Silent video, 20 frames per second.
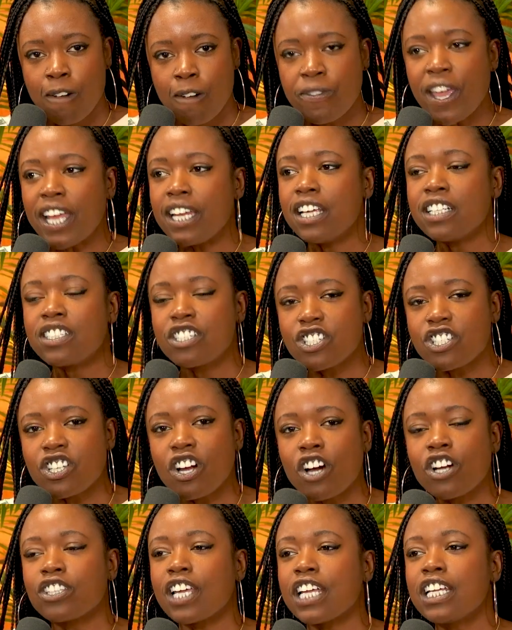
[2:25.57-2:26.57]
They need to
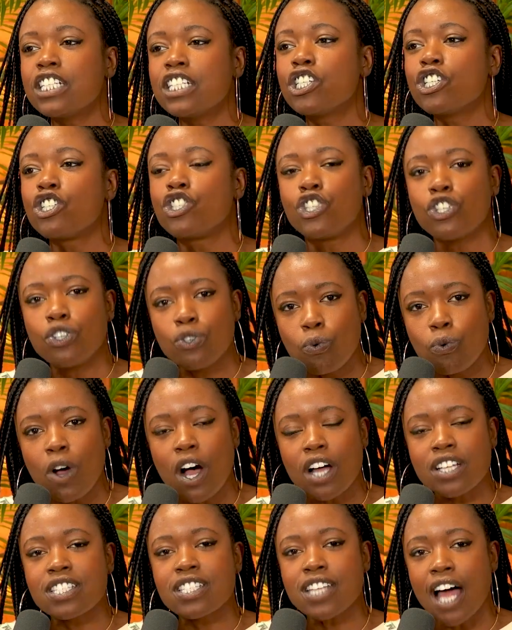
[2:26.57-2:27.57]
start, they need to do
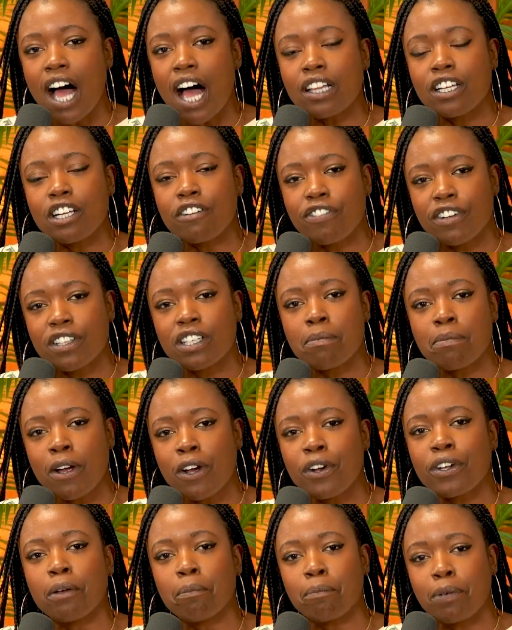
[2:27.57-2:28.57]
a solid for the
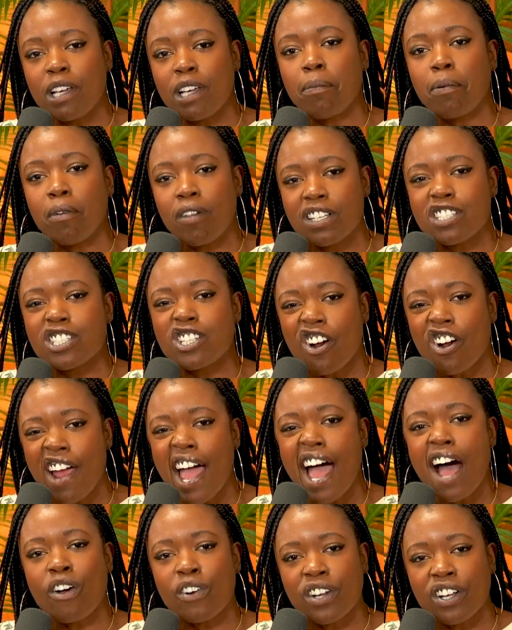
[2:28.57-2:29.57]
American people and start
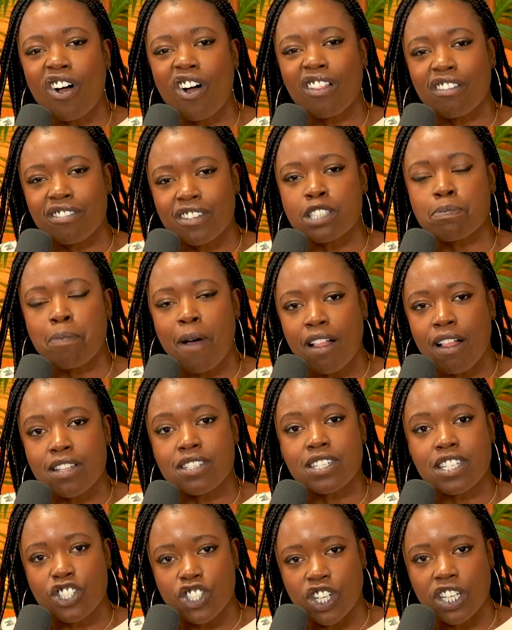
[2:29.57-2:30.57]
outing all of these
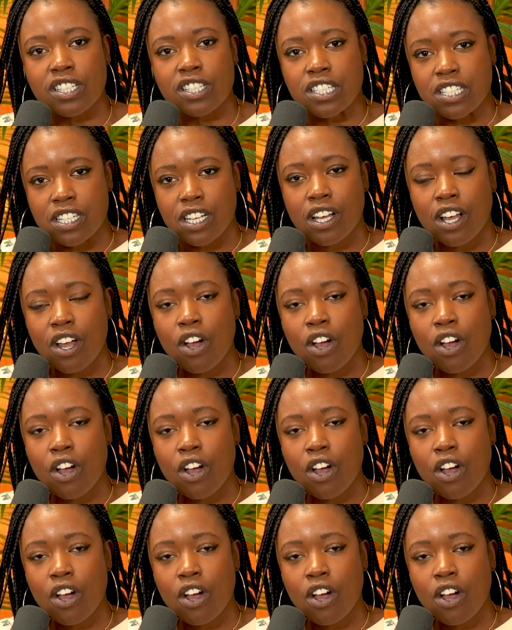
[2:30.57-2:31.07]
politicians